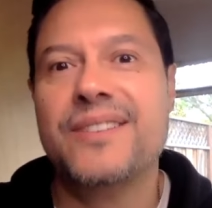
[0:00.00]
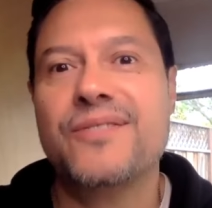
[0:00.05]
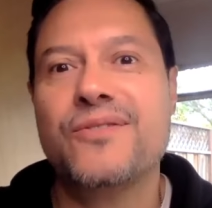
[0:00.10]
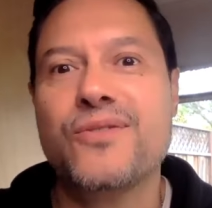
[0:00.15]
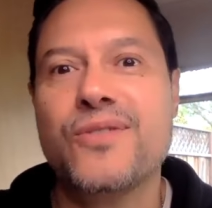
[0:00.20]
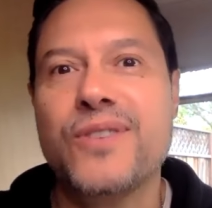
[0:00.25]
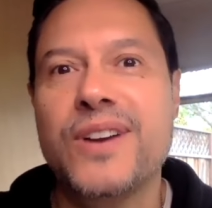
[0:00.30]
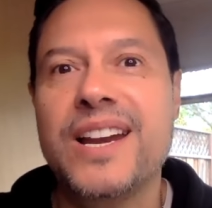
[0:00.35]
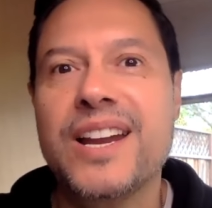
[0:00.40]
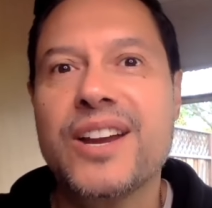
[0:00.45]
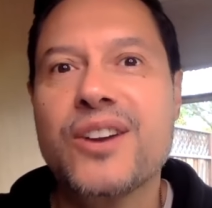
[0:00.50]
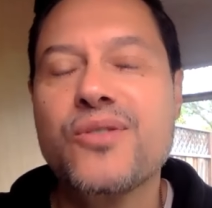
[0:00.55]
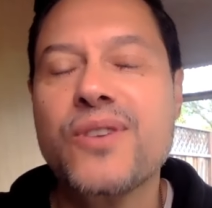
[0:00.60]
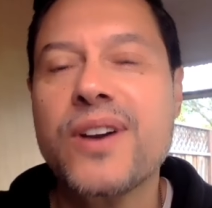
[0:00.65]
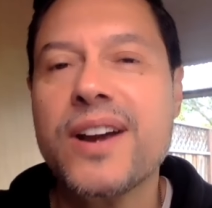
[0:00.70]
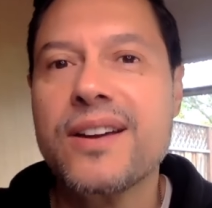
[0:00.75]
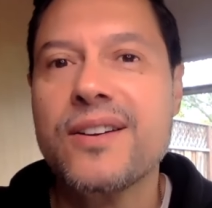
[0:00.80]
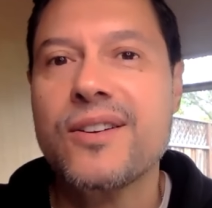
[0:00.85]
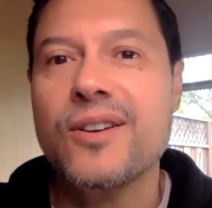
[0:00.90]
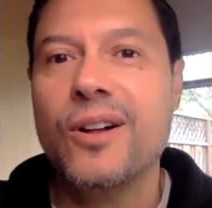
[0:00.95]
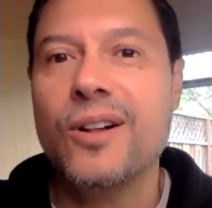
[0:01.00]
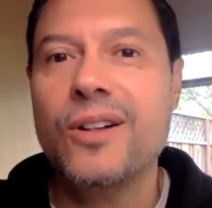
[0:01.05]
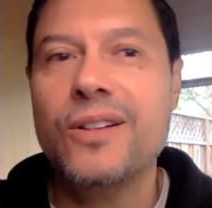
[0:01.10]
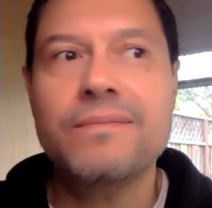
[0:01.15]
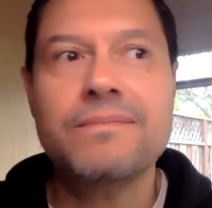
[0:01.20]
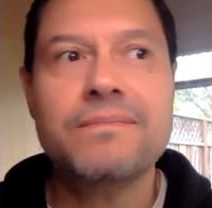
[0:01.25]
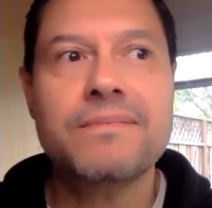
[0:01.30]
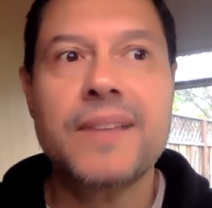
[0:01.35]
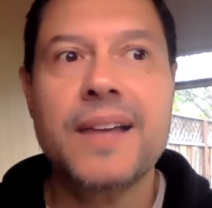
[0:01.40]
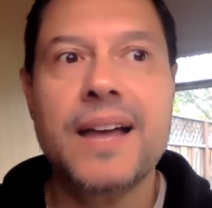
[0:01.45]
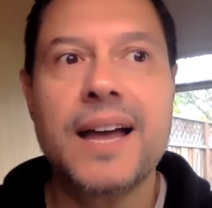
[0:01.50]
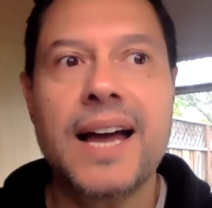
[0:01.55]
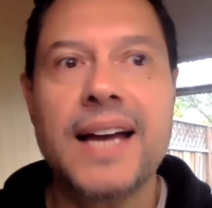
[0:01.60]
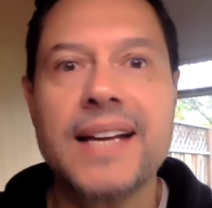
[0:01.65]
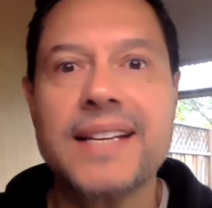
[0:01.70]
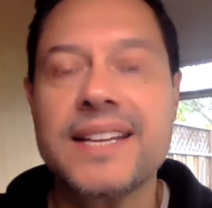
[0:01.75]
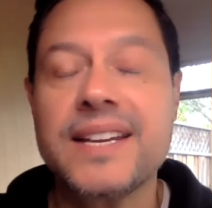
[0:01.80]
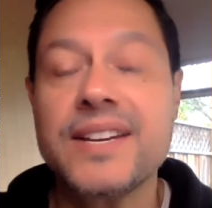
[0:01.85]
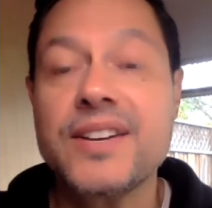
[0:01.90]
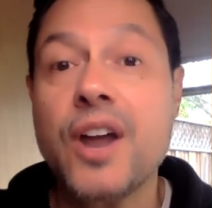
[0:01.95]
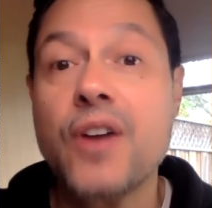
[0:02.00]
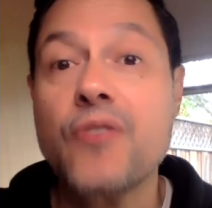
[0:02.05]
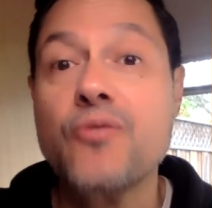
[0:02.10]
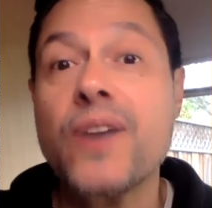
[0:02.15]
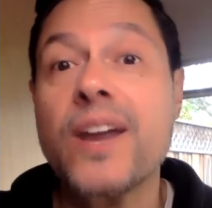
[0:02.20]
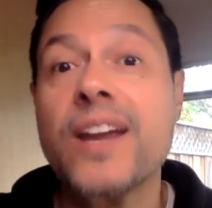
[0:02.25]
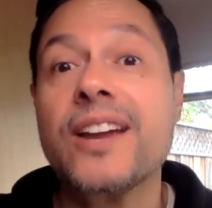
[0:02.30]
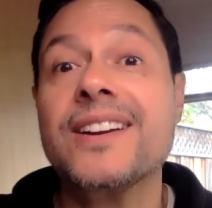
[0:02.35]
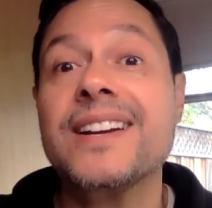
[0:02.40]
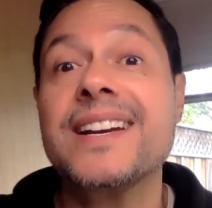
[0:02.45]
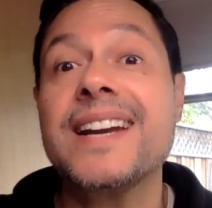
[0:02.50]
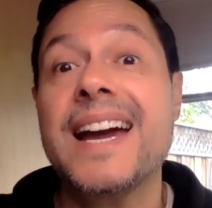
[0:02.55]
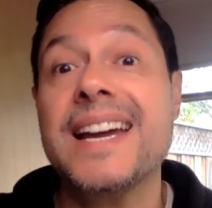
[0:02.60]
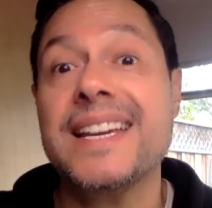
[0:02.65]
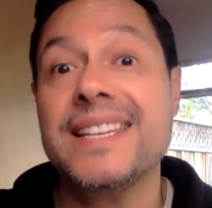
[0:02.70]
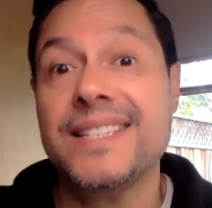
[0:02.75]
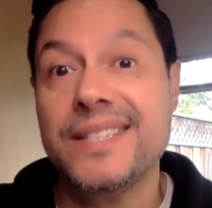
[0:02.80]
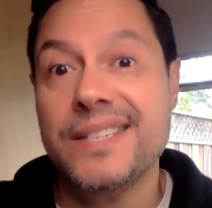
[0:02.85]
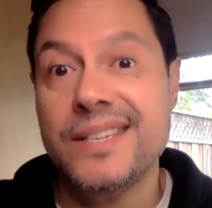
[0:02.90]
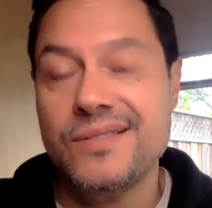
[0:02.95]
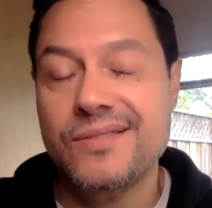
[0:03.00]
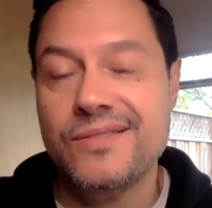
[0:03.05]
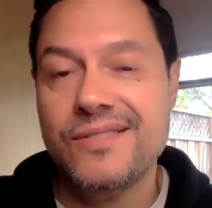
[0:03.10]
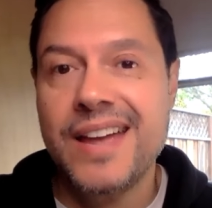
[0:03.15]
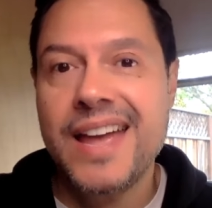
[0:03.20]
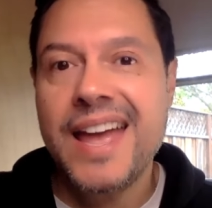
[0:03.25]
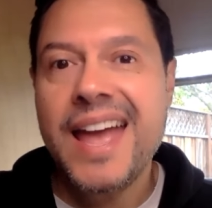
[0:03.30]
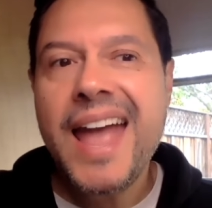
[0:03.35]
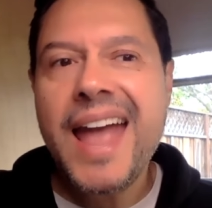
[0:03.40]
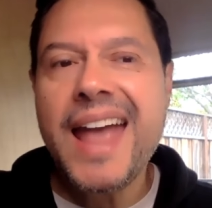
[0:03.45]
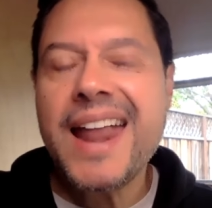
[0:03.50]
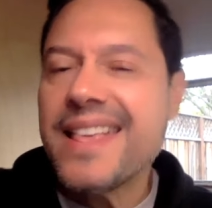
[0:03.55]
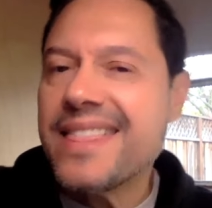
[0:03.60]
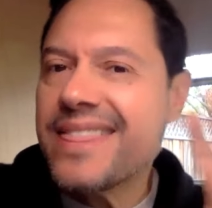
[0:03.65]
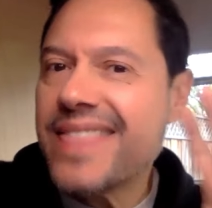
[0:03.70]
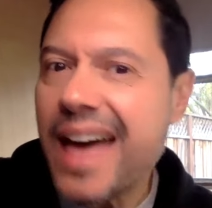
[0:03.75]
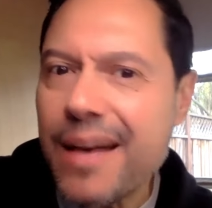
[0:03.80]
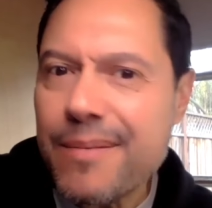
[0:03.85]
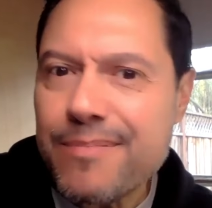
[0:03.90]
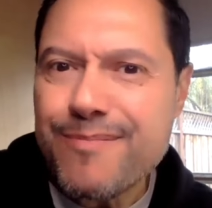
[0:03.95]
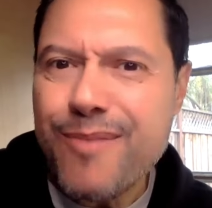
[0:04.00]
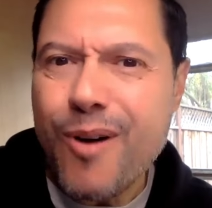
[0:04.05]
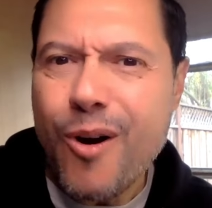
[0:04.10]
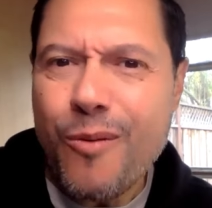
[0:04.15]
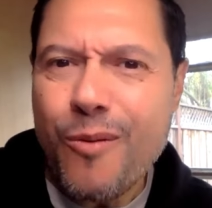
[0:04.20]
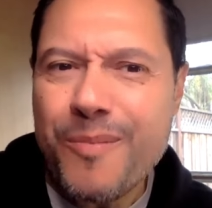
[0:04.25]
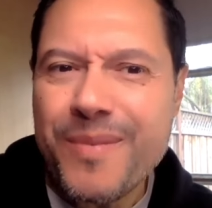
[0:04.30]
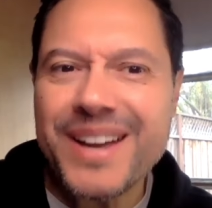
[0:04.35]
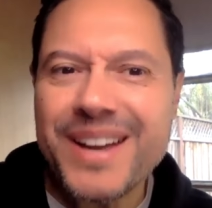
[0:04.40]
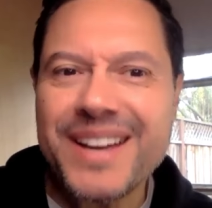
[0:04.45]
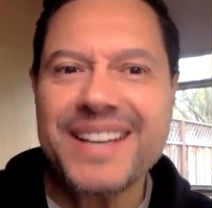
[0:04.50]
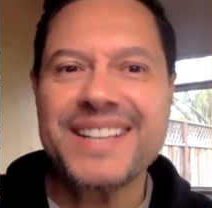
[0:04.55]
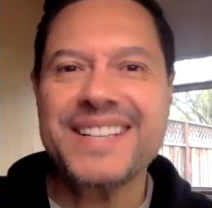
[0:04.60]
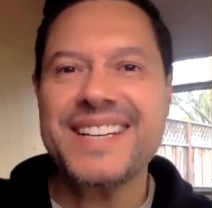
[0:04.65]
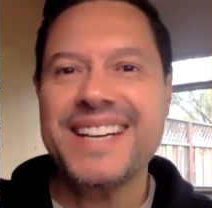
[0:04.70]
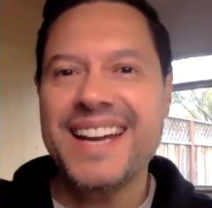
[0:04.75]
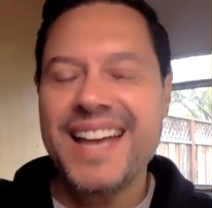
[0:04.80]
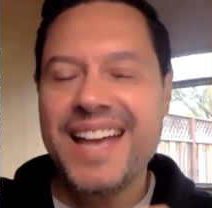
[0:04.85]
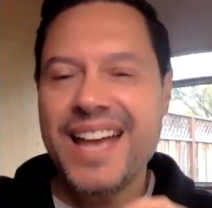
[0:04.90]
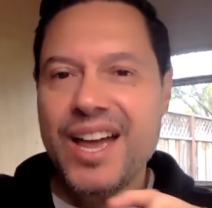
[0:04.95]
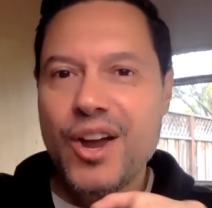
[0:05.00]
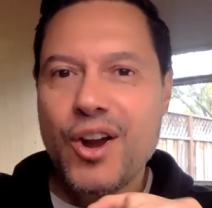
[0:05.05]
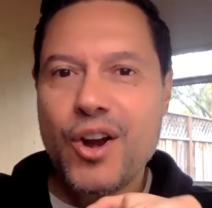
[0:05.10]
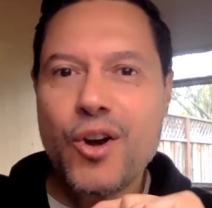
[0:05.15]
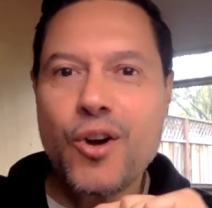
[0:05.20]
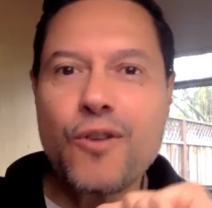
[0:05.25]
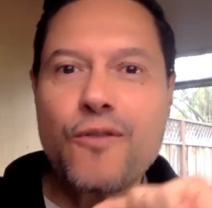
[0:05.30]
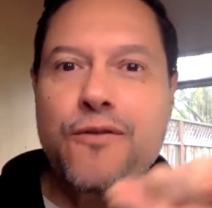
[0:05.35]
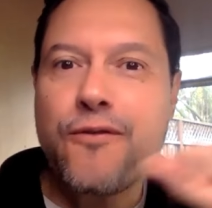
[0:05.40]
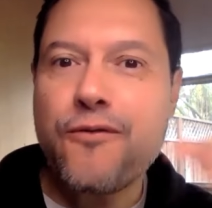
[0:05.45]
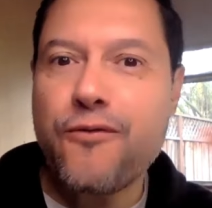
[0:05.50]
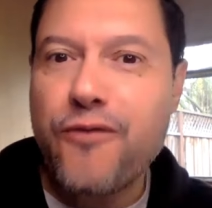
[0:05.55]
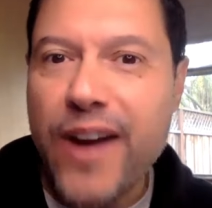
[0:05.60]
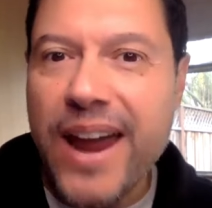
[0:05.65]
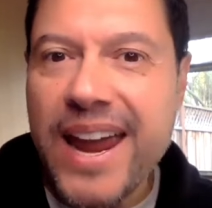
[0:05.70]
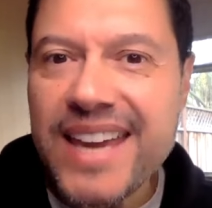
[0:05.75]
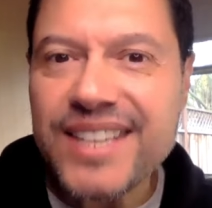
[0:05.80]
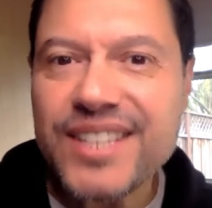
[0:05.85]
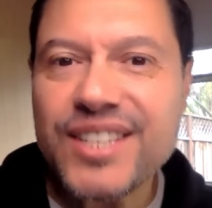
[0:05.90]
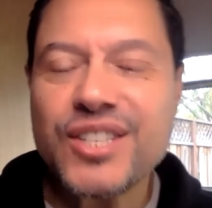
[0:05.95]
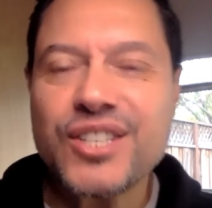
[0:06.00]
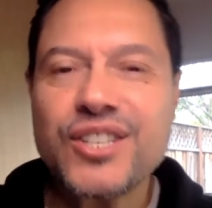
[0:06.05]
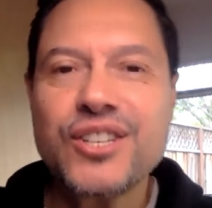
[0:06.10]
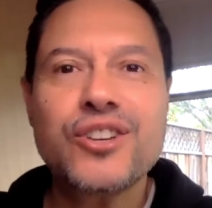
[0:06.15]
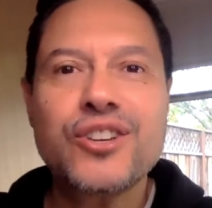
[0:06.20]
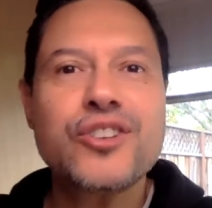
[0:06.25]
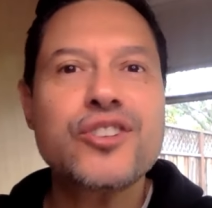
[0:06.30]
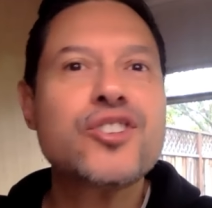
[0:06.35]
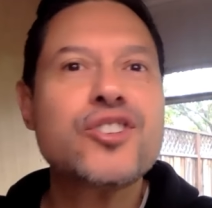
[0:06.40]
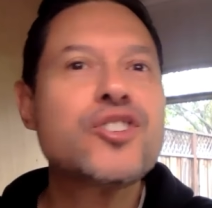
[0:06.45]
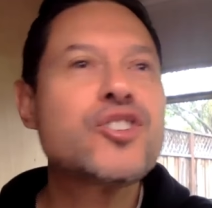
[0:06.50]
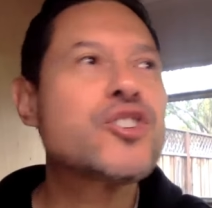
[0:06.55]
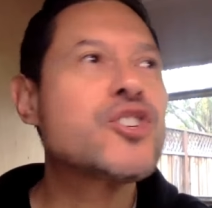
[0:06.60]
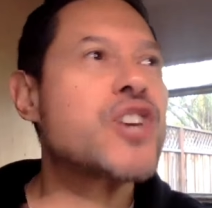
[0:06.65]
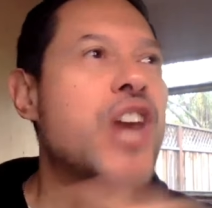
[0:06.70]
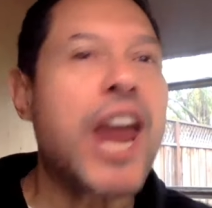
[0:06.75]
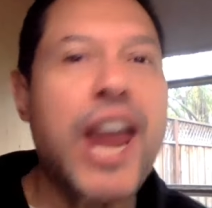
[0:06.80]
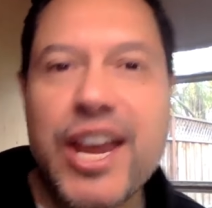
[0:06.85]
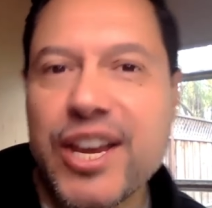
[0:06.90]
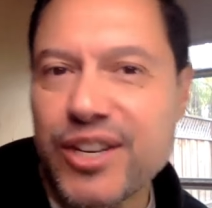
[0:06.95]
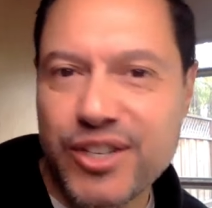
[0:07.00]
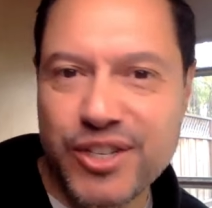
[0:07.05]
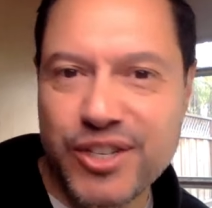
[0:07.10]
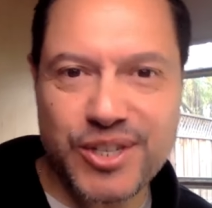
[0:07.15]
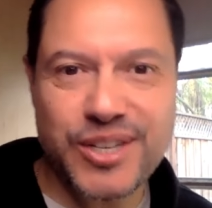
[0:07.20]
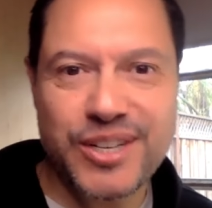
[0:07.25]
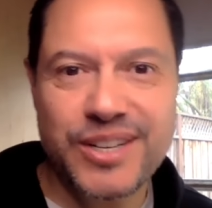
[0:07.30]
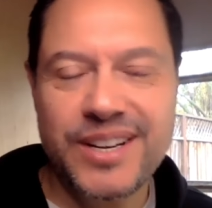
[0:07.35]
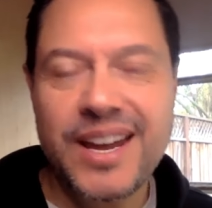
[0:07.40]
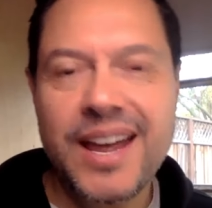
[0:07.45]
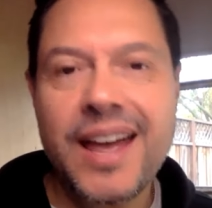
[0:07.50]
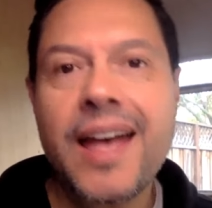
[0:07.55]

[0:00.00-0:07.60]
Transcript: really critical, I did not recognize you. And in that moment, her face changed.